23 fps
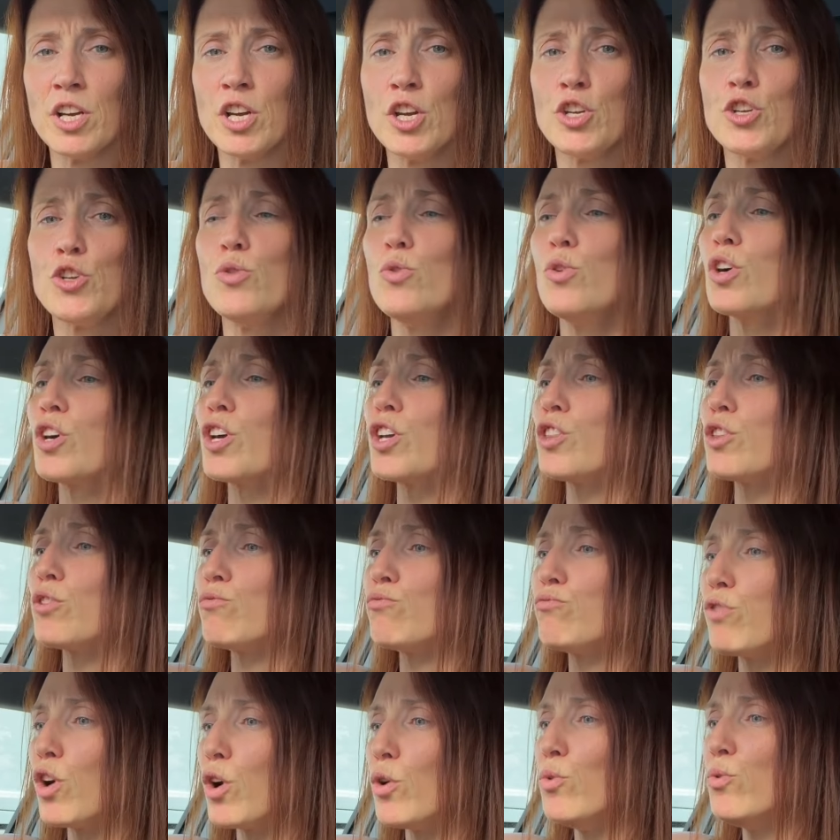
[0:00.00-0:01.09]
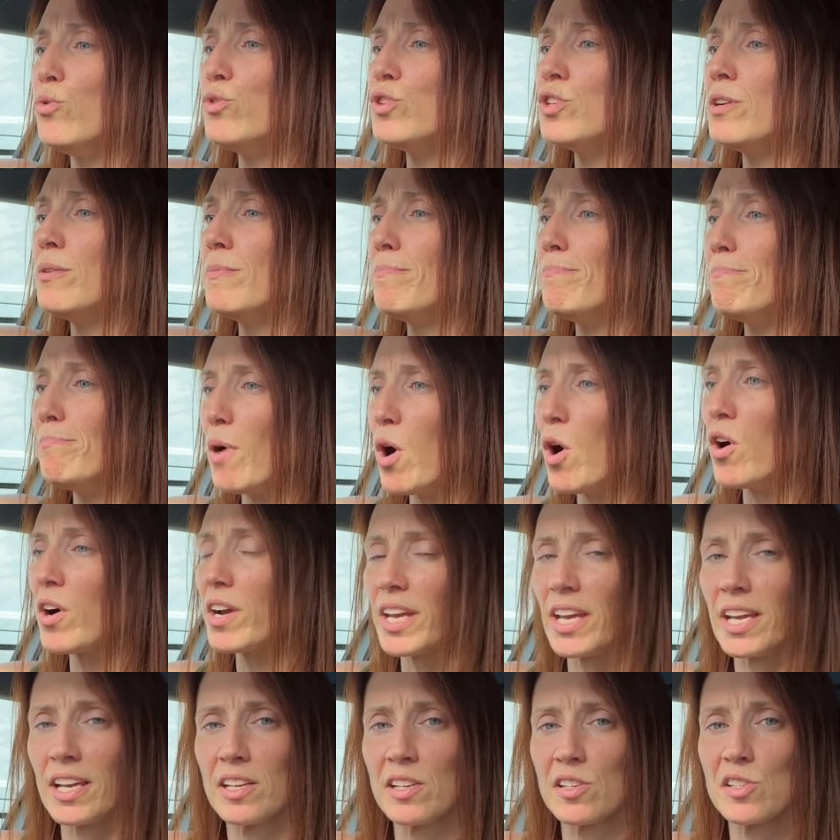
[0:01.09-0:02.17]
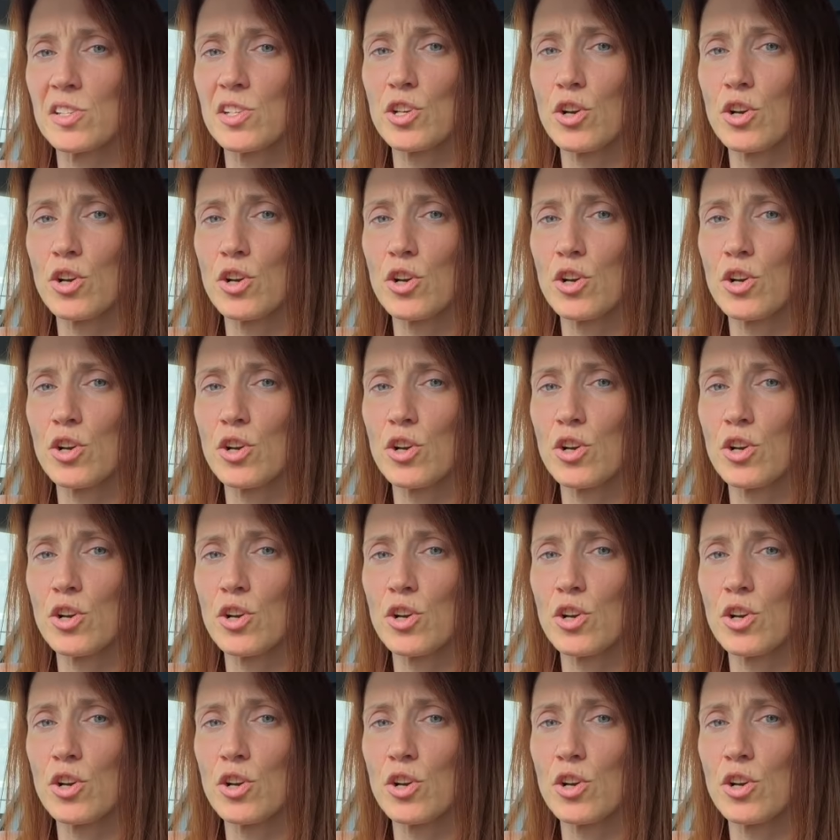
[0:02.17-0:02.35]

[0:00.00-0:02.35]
You look at the road markings,